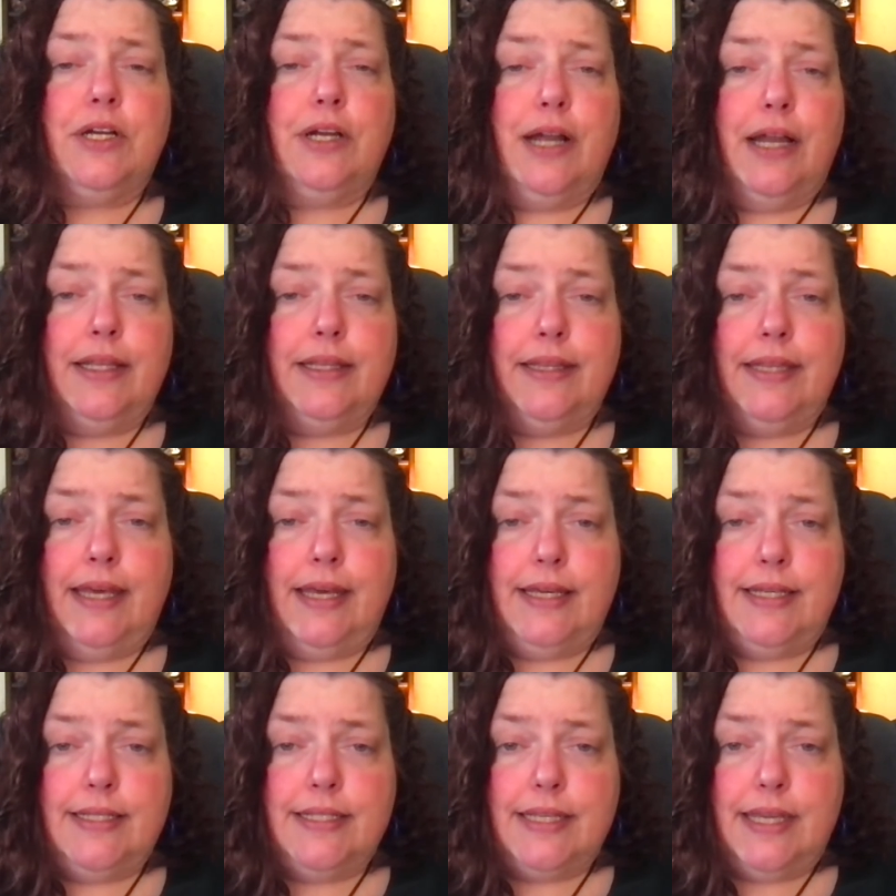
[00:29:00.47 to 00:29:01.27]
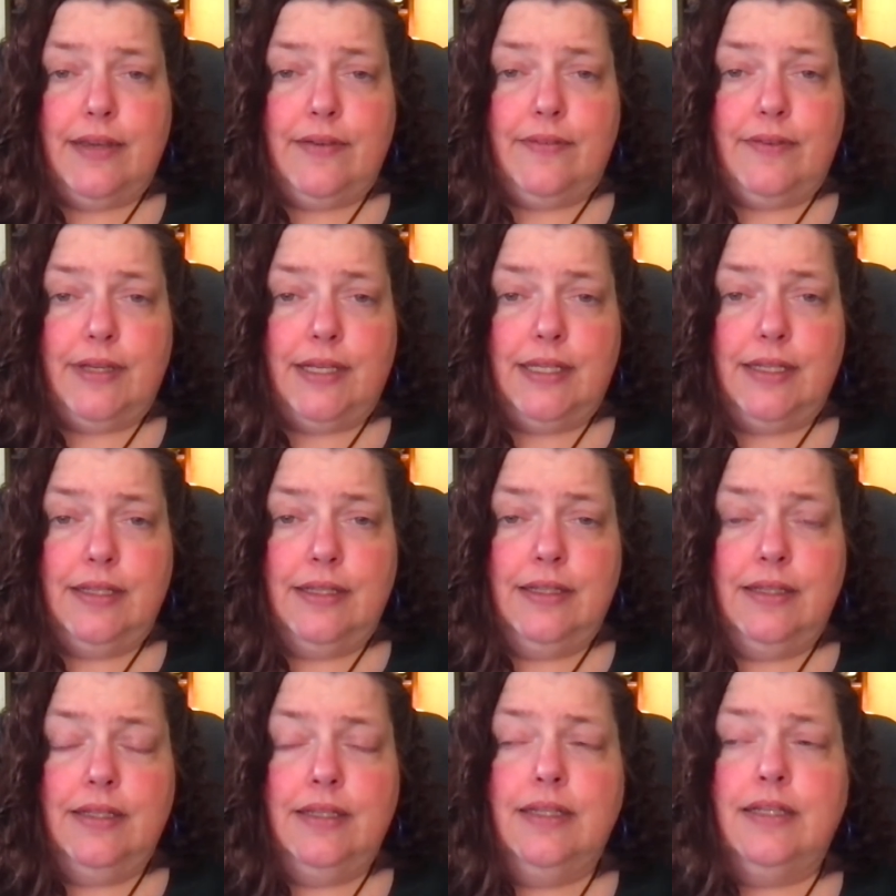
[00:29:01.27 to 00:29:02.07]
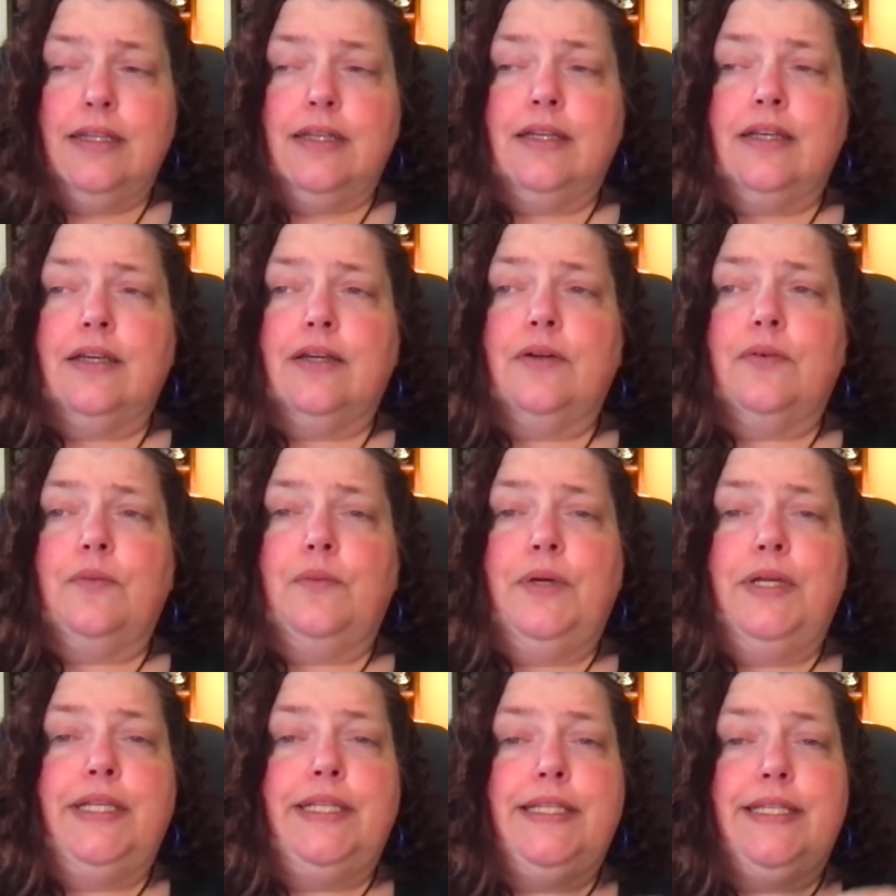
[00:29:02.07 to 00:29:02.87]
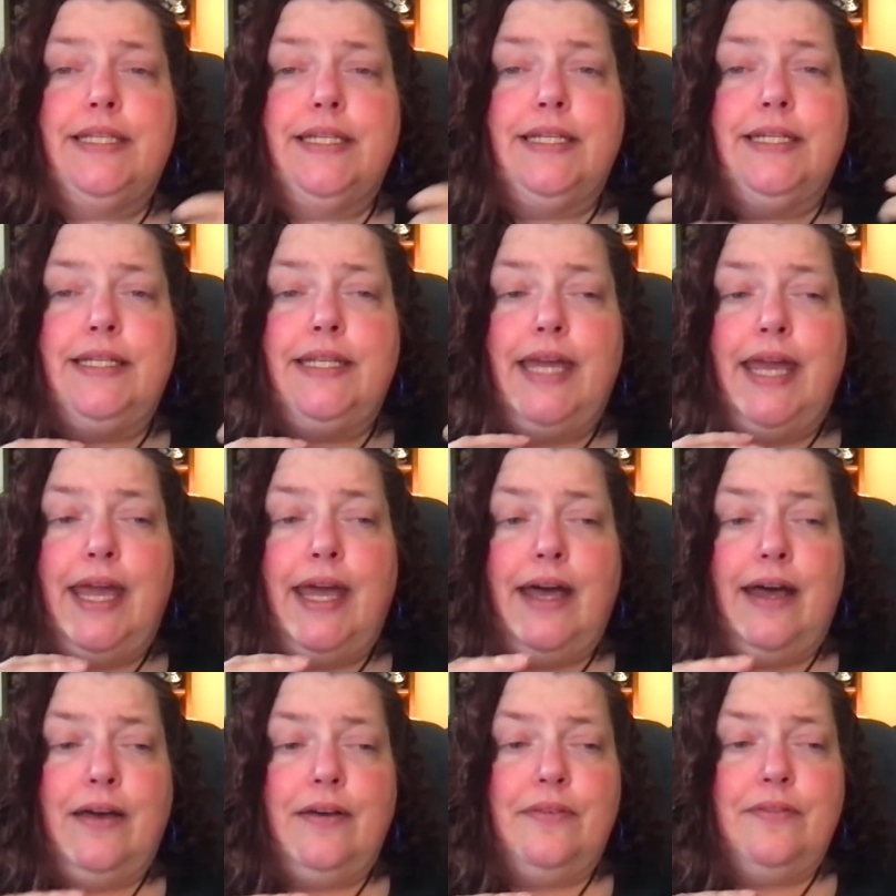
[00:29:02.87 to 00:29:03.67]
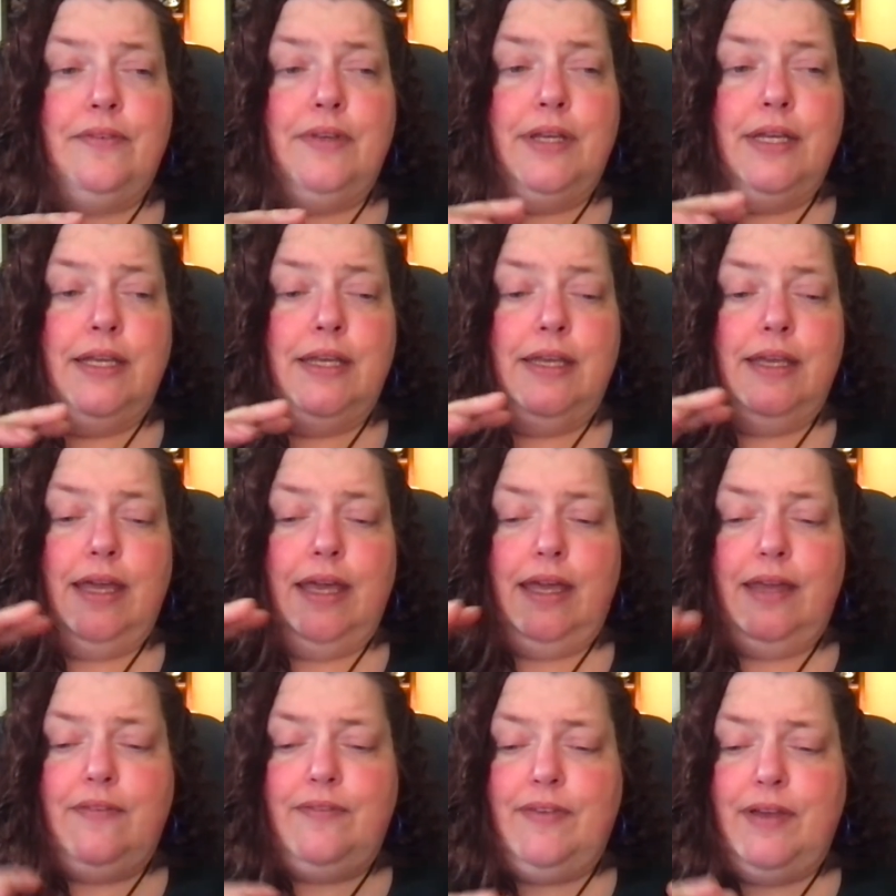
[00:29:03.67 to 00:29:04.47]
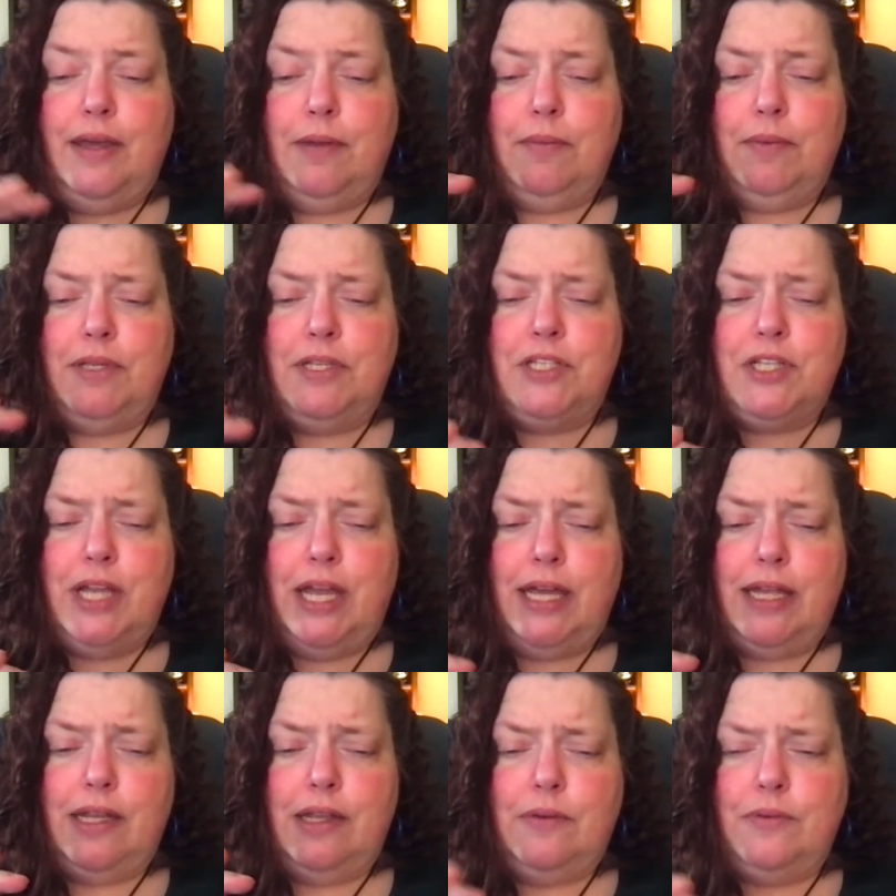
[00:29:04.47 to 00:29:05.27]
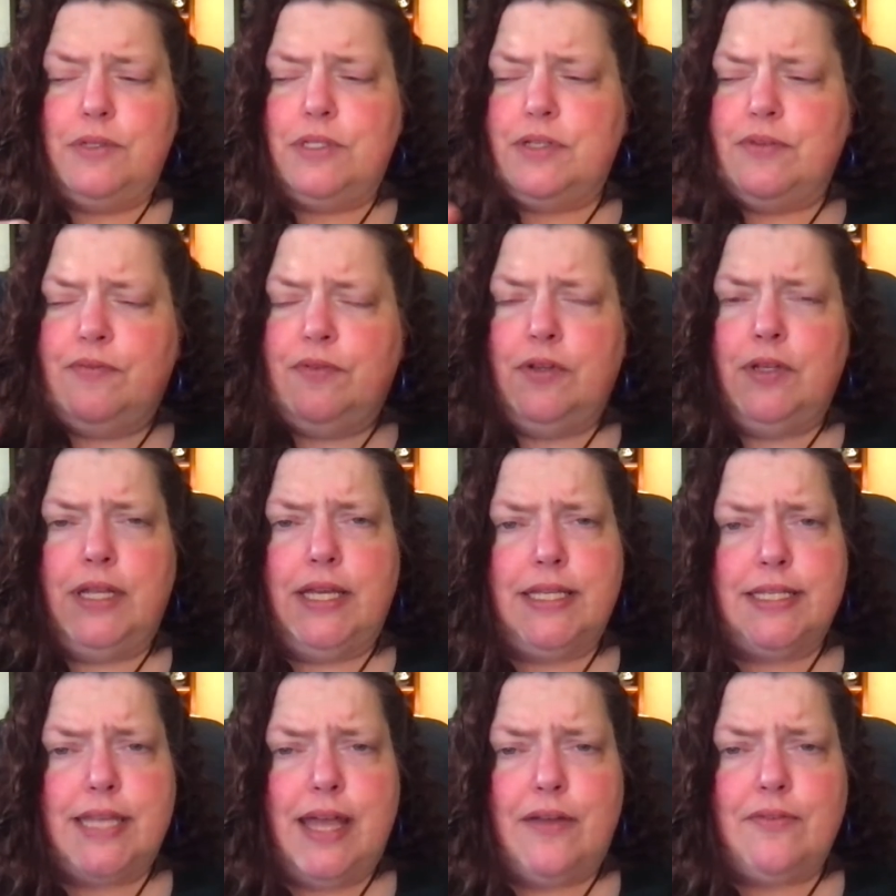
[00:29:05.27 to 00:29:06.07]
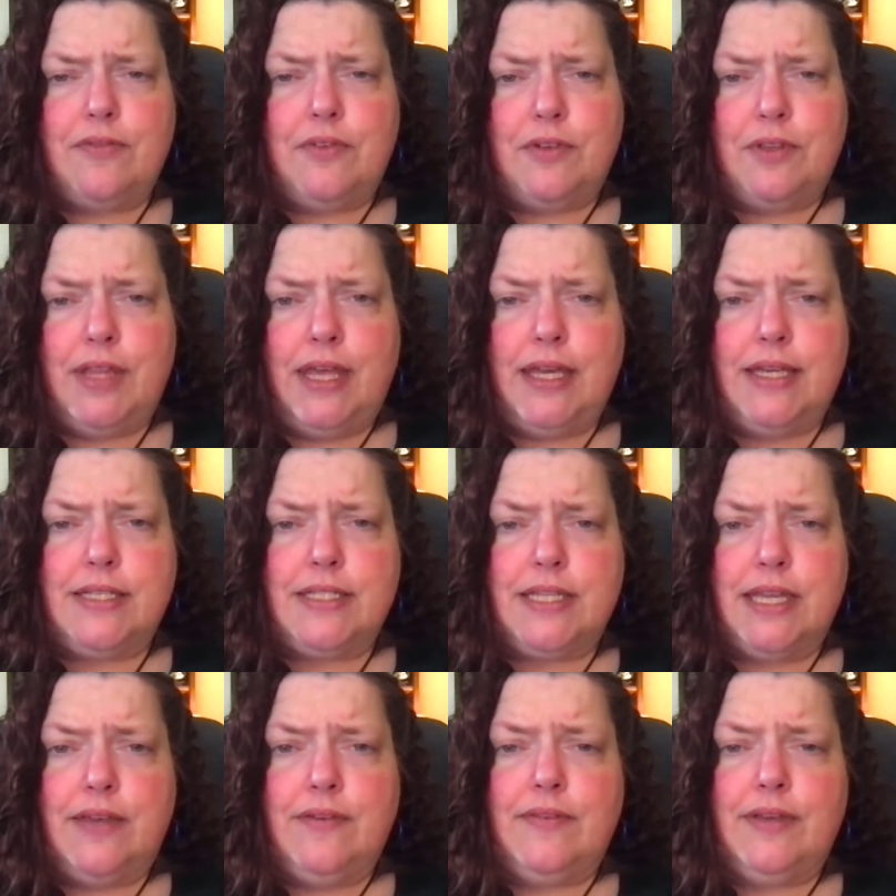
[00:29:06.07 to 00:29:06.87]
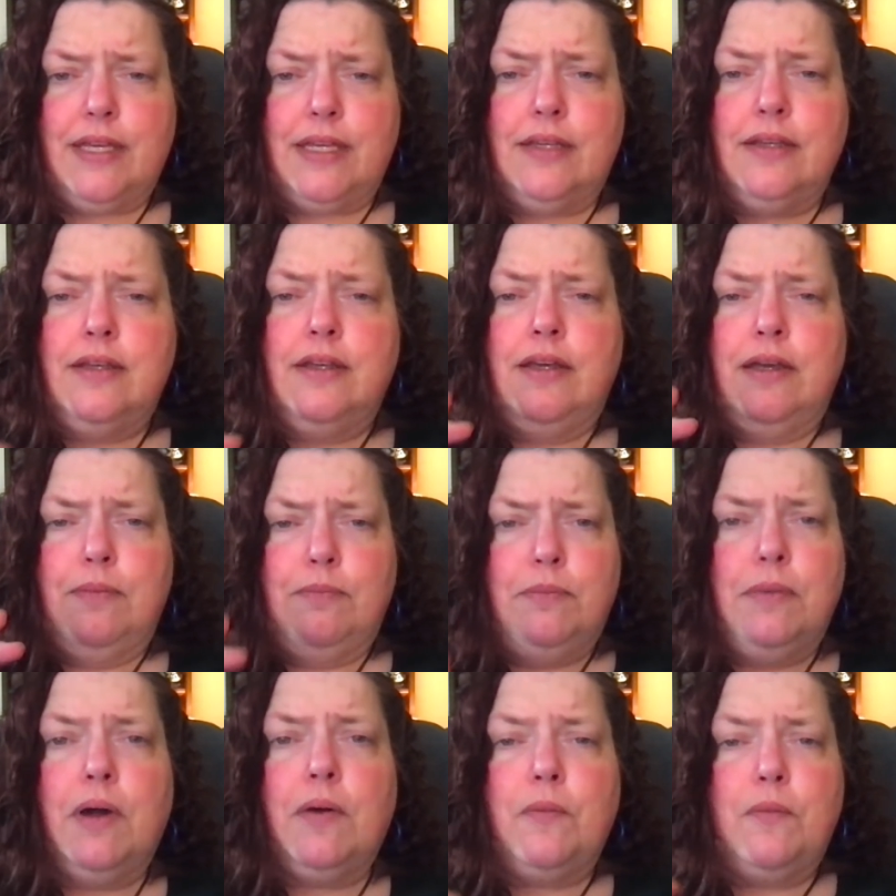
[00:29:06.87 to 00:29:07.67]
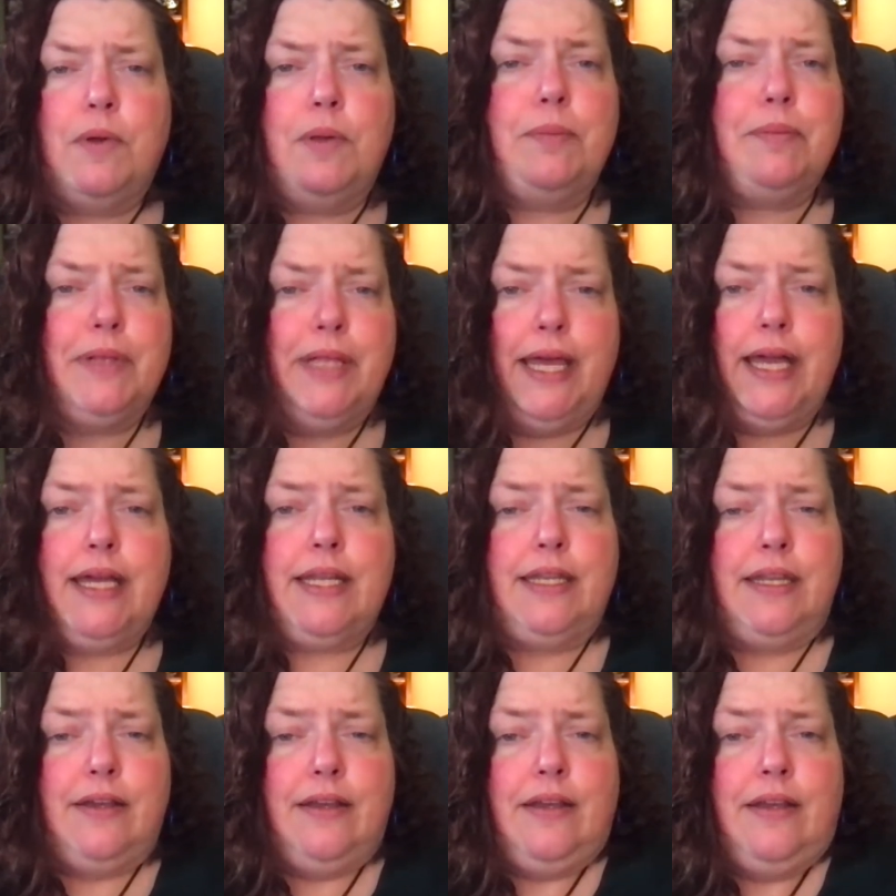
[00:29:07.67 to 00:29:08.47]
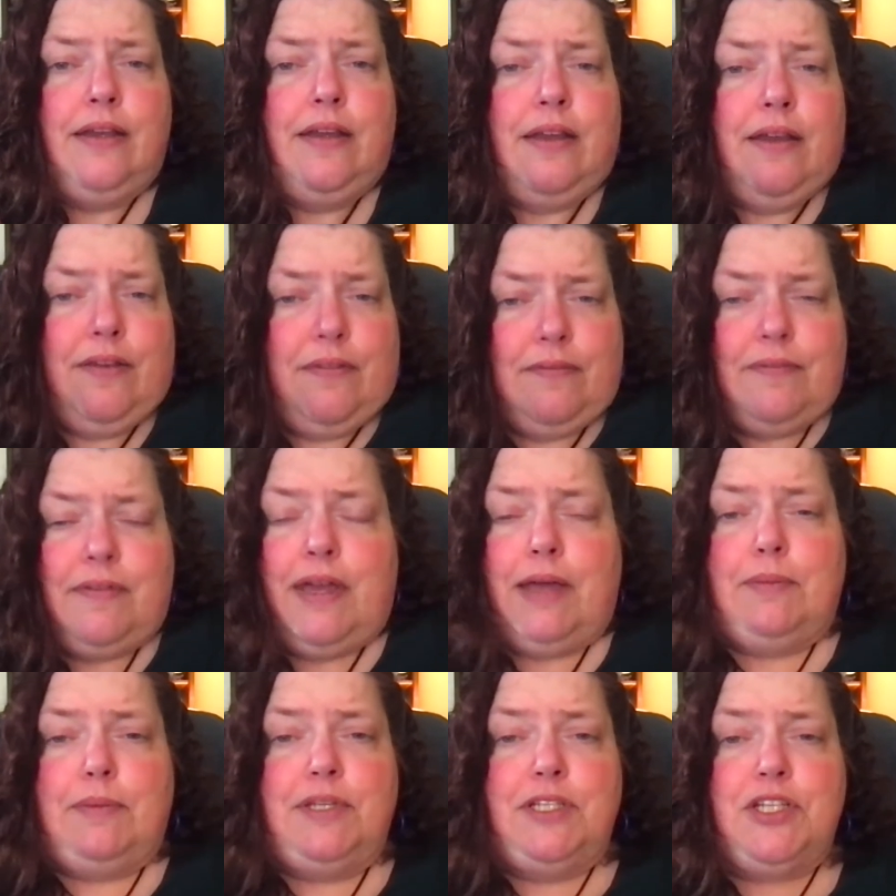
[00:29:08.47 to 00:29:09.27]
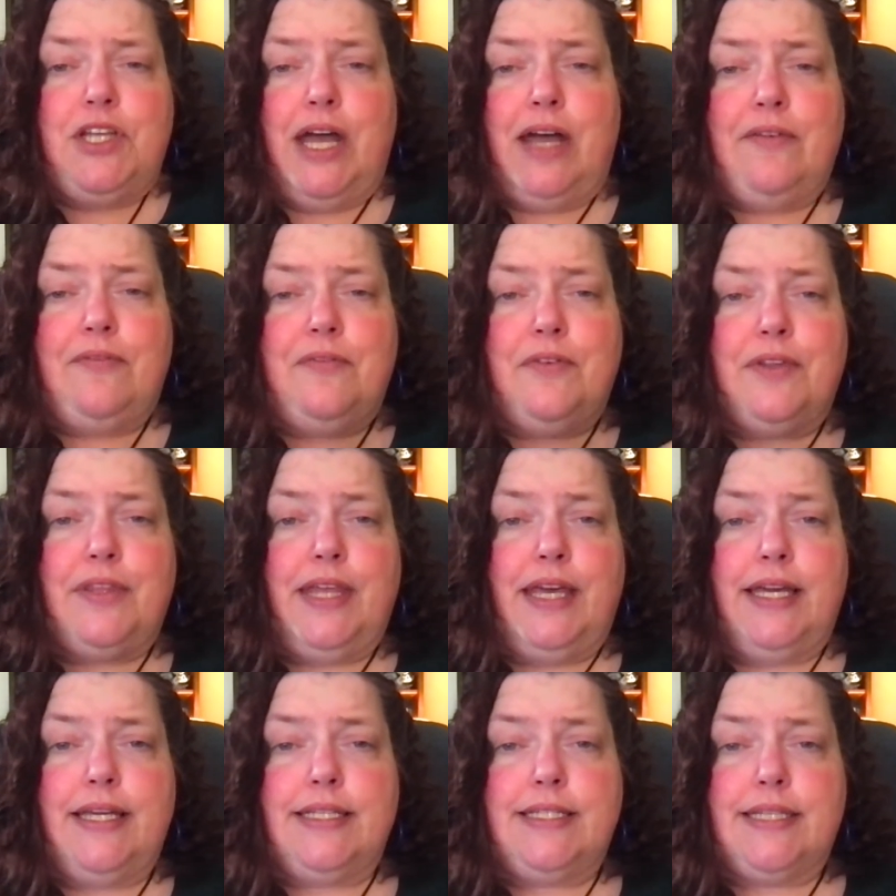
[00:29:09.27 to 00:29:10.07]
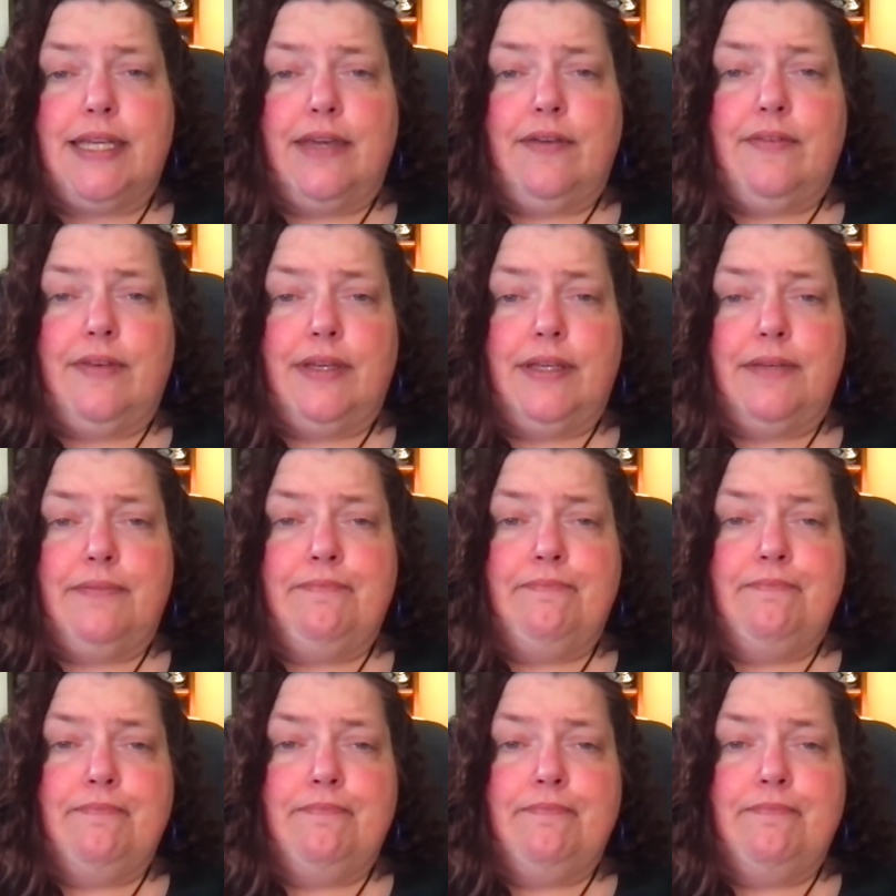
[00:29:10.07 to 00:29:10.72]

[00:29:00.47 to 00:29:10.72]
on Thanksgiving, we did have a family chat. It was a few days after Thanksgiving, but we planned a family chat for Thanksgiving.